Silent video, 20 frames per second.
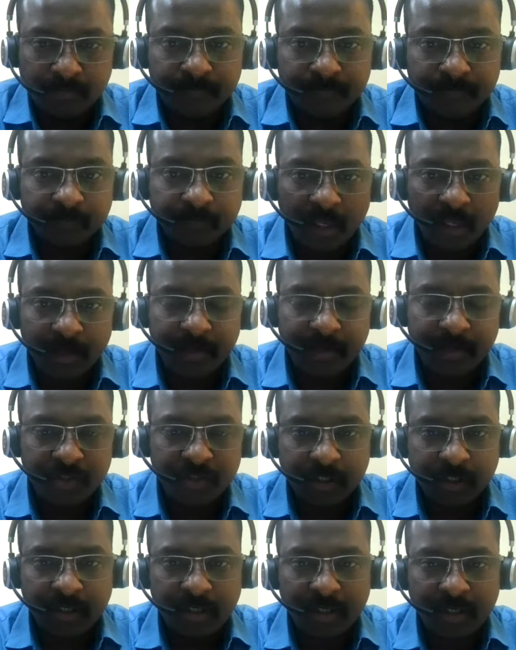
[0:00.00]

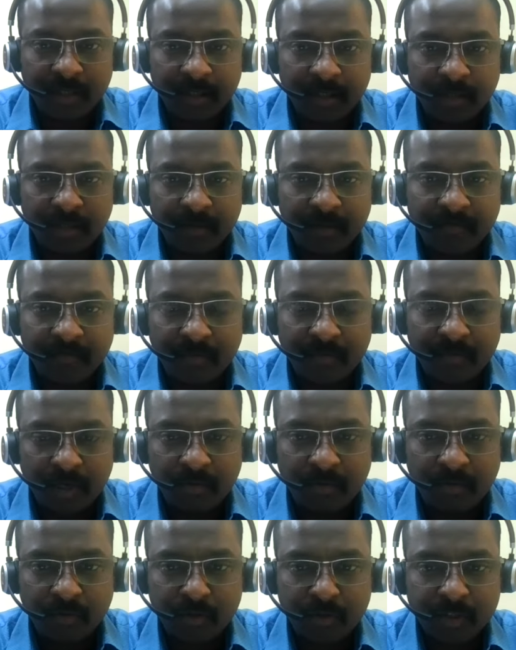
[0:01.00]
Initially, I
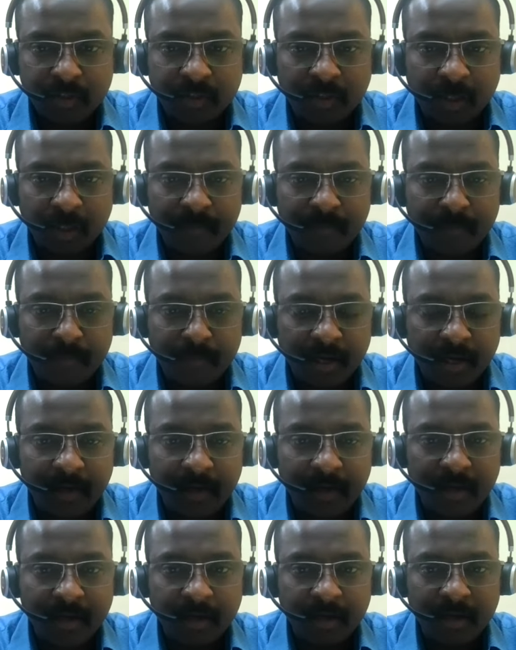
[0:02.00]
want to stop my
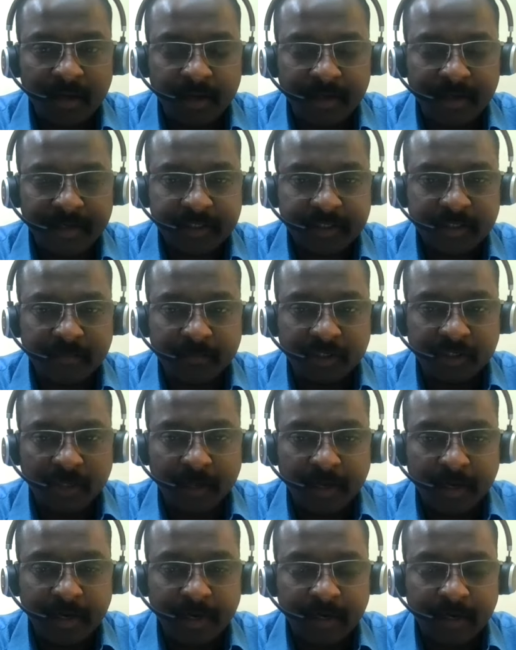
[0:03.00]
leadership
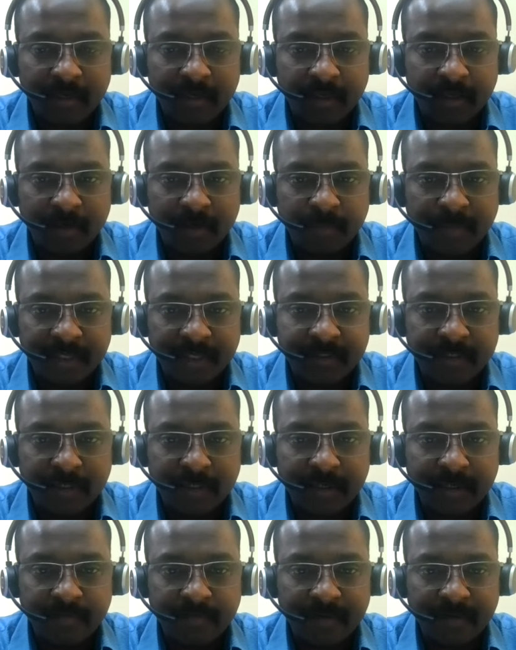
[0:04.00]
journey at
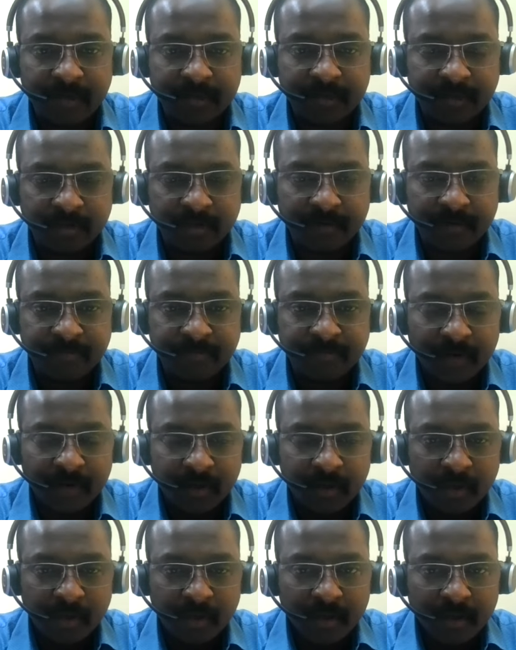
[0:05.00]
president level itself.
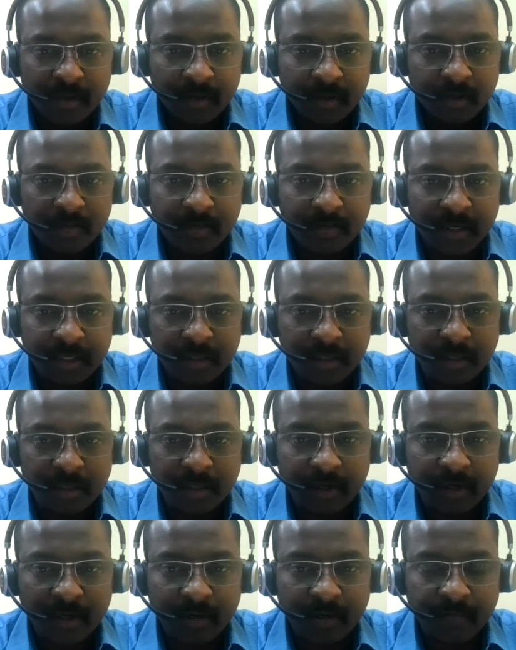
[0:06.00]
But
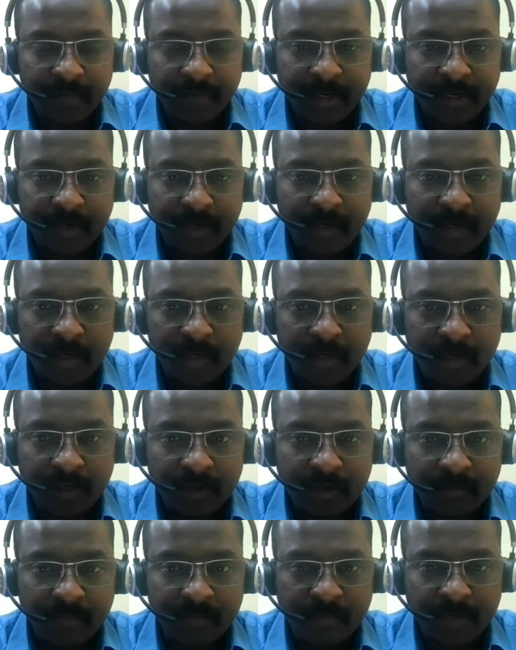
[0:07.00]
when
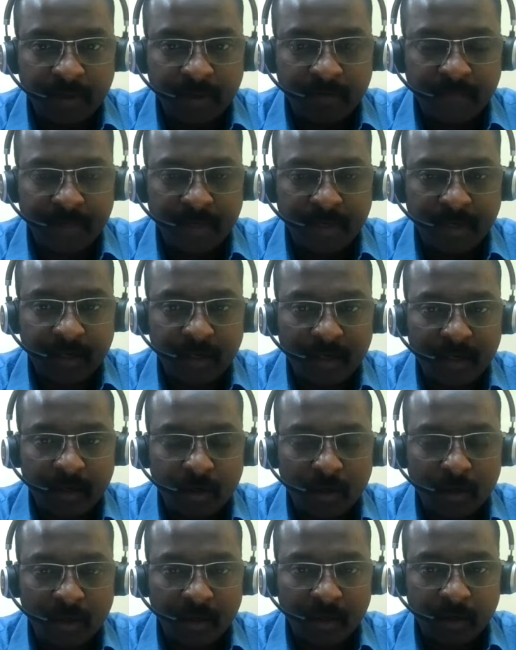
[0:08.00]
I
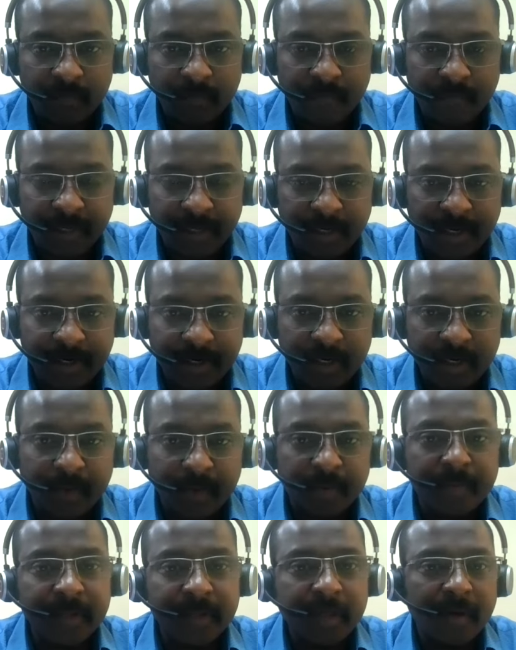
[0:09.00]

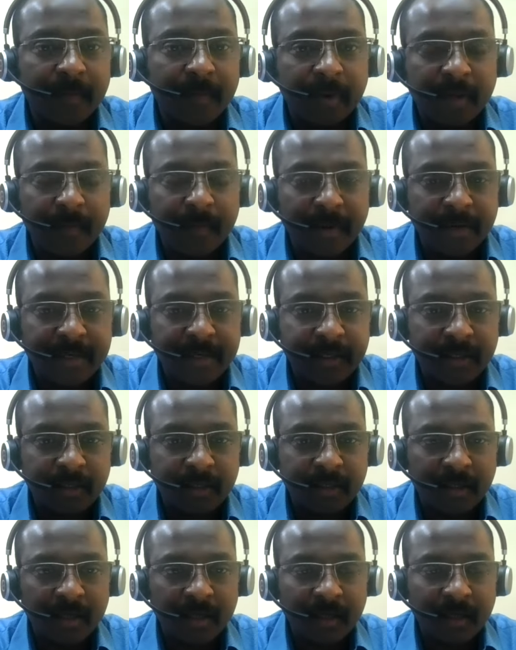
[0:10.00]
guided by
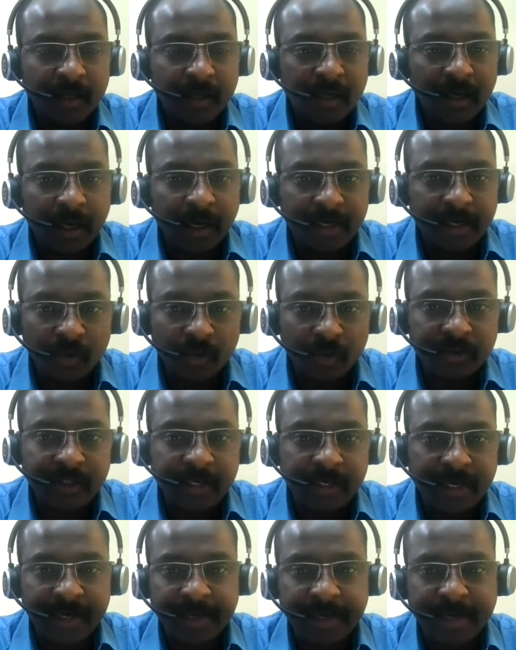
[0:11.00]
mentor, I took
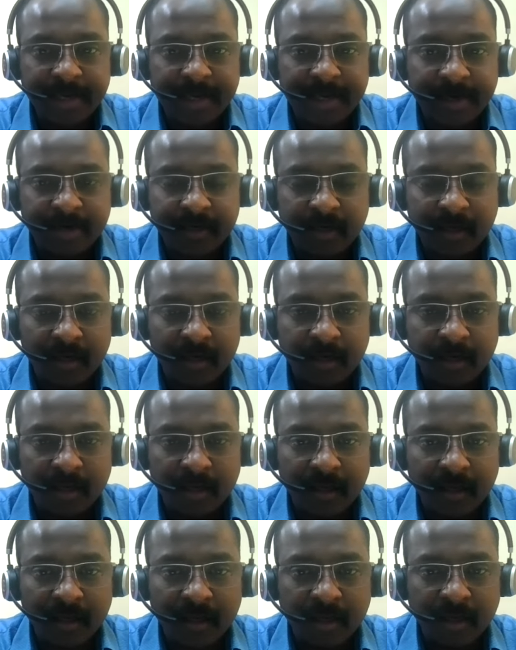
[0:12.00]
the area
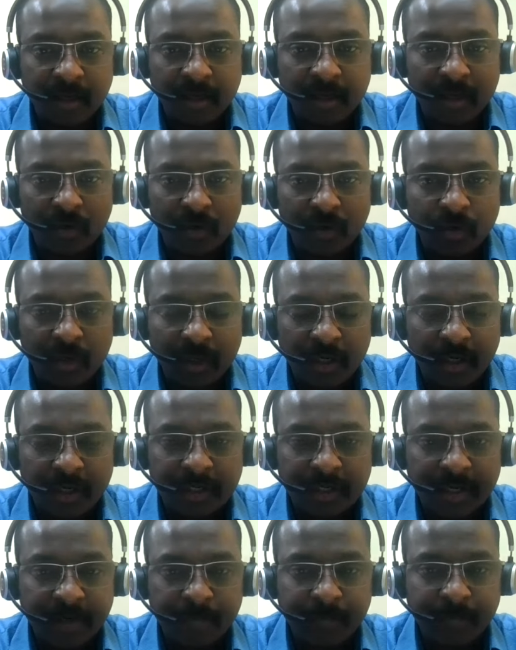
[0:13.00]
director role
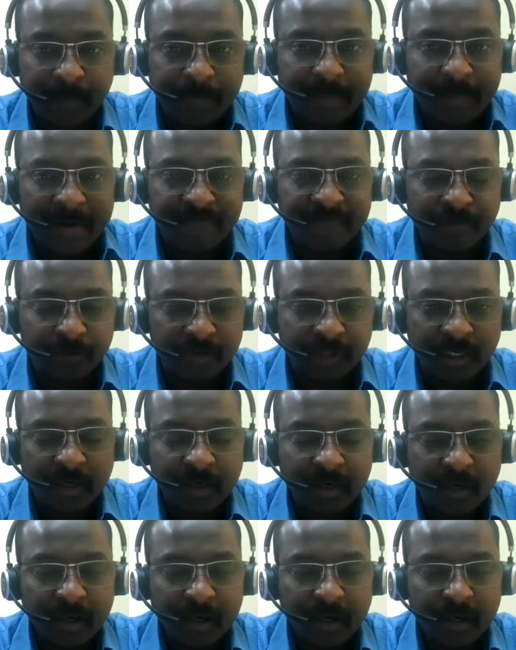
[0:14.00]
and I prepared for that.